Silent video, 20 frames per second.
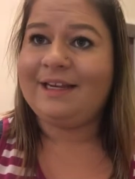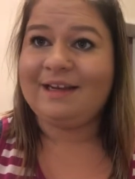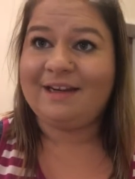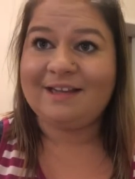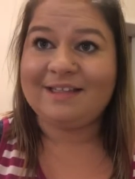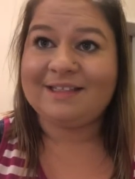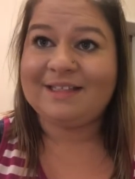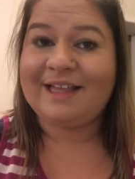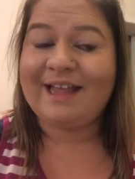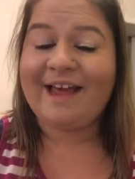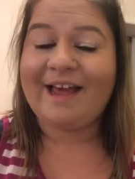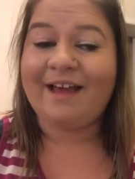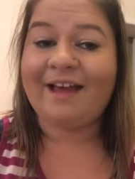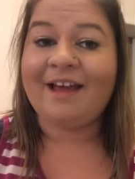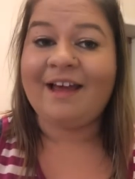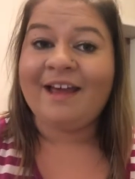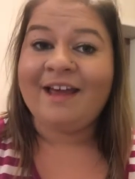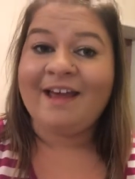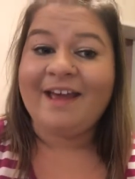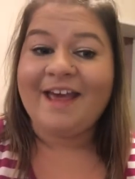a snack.
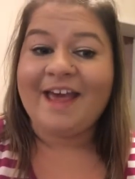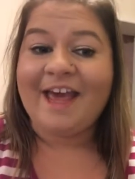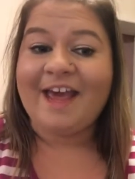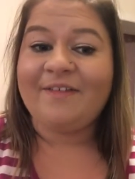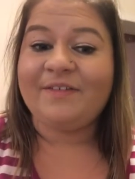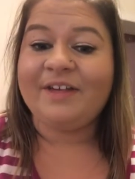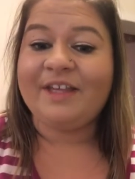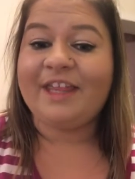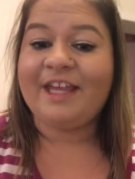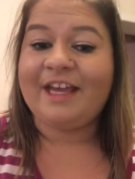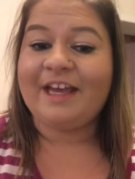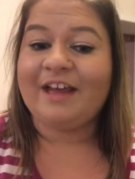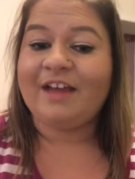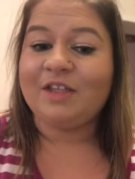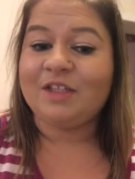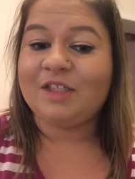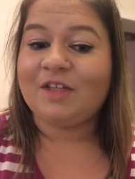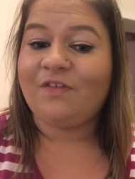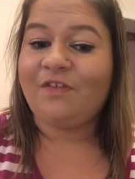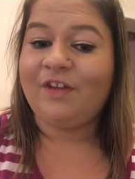Everything
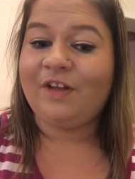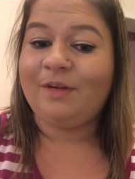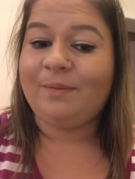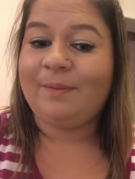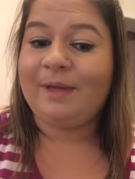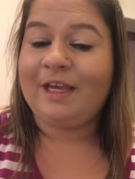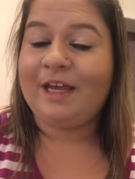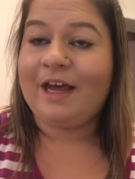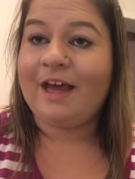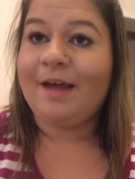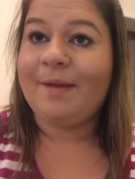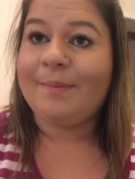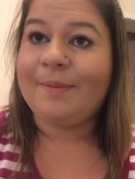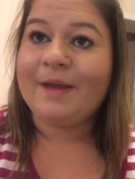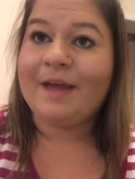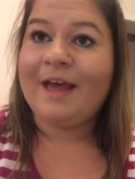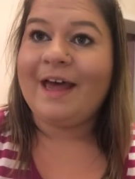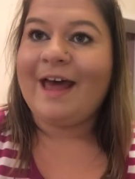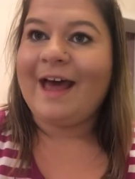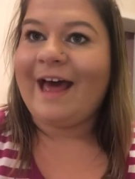else filled me up.
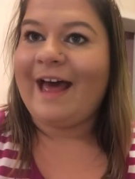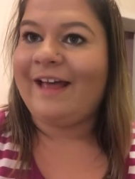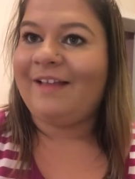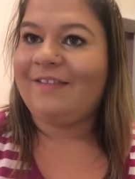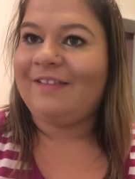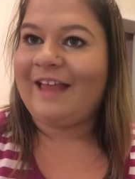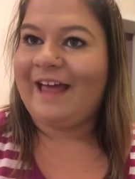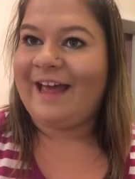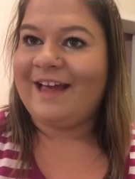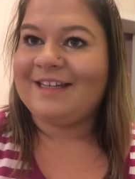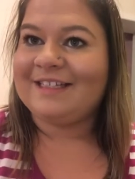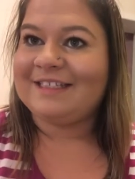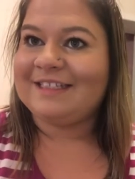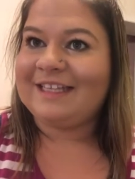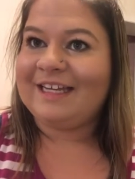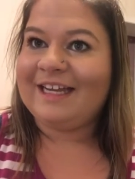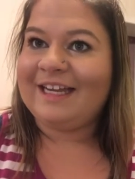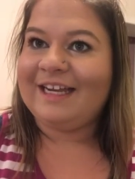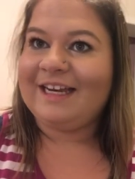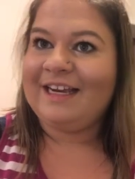I
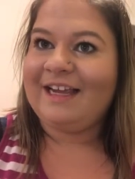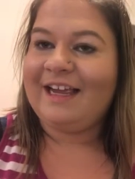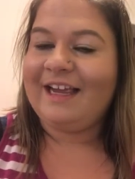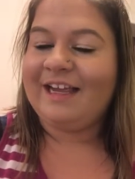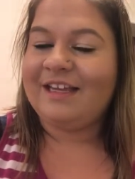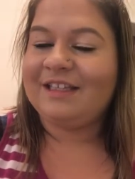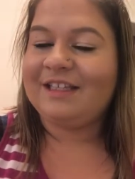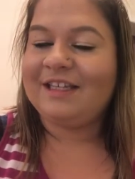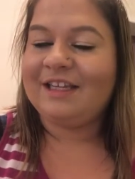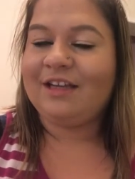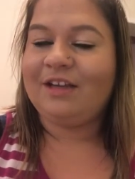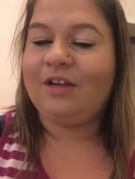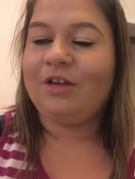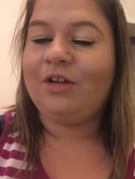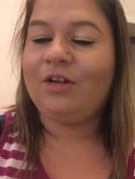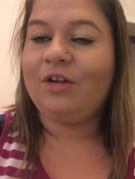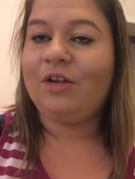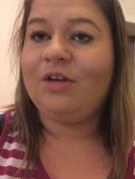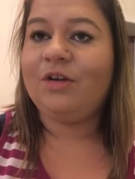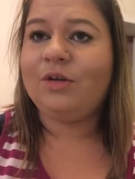lasted
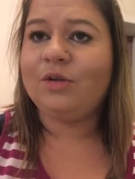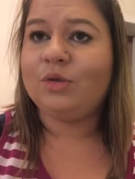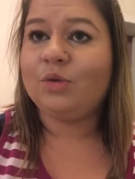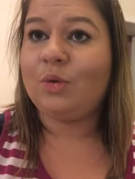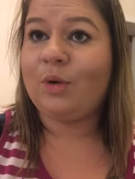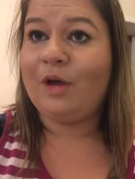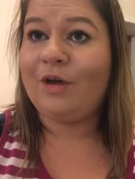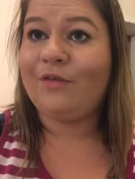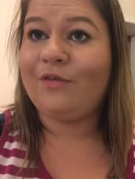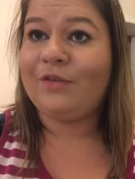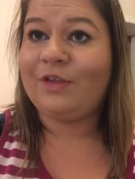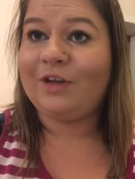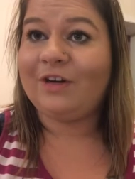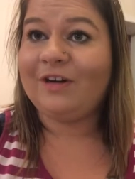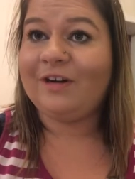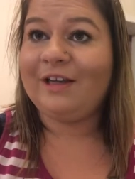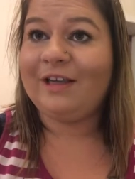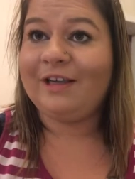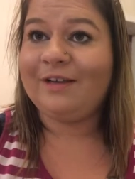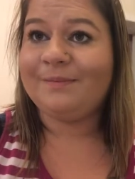until
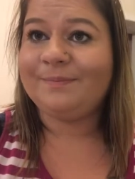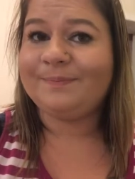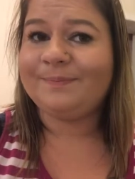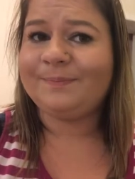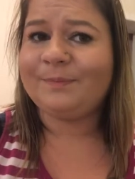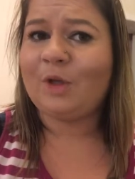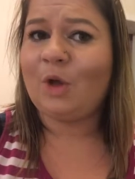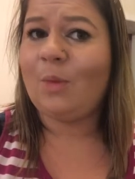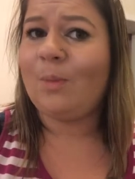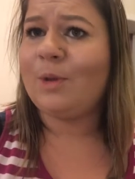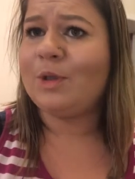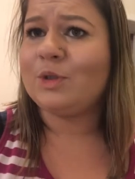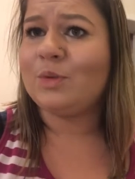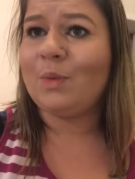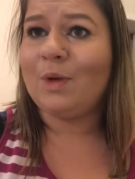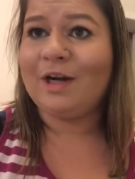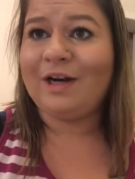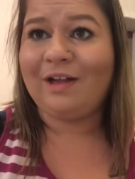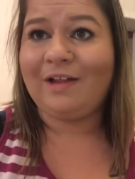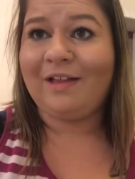12:30, almost
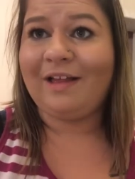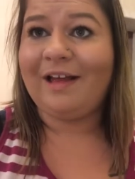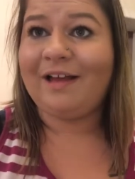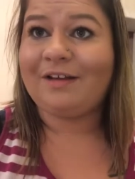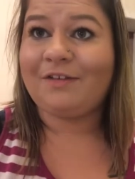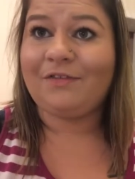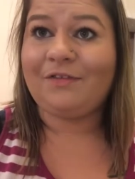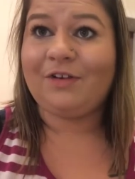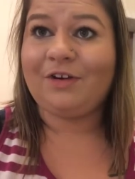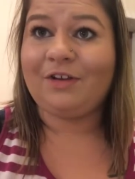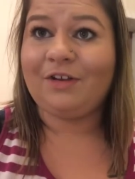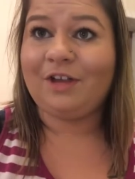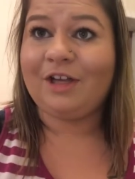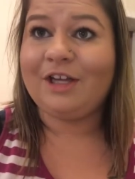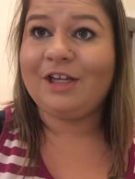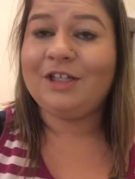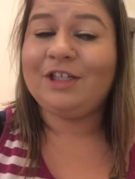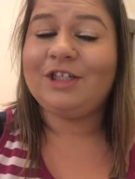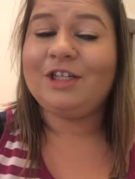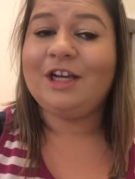1 o'clock for
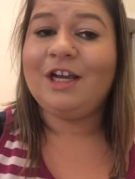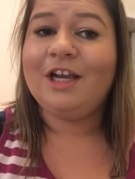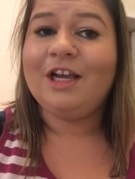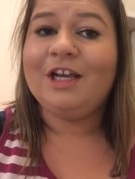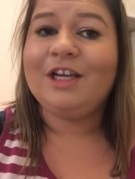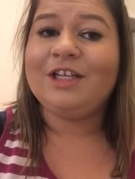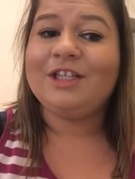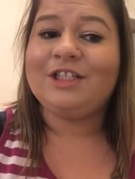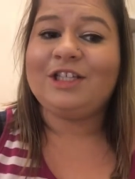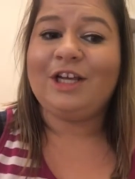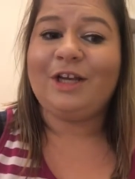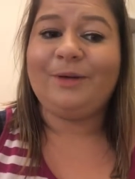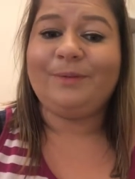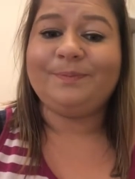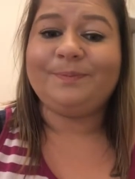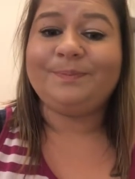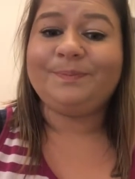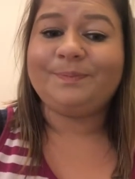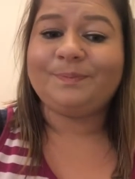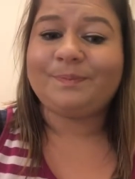lunch. So
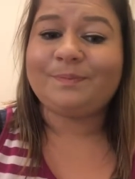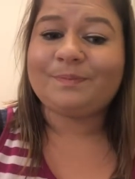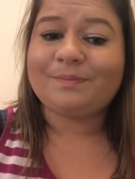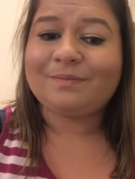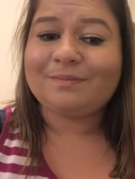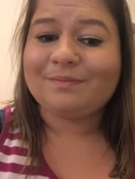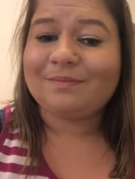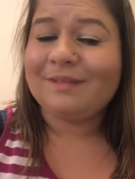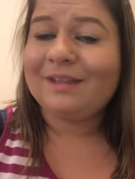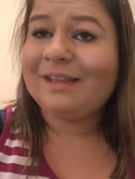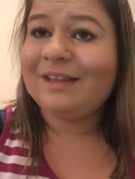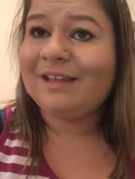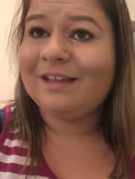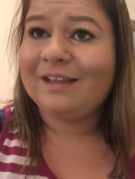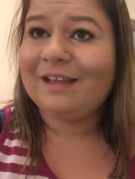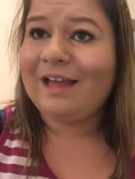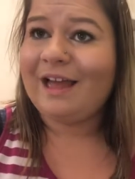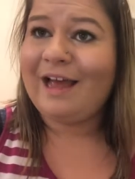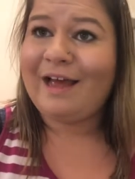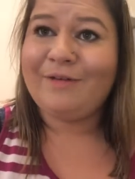
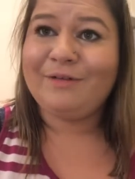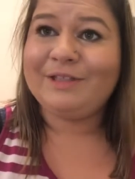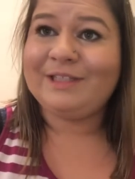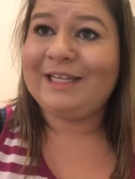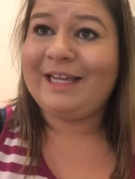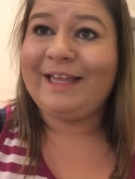I would say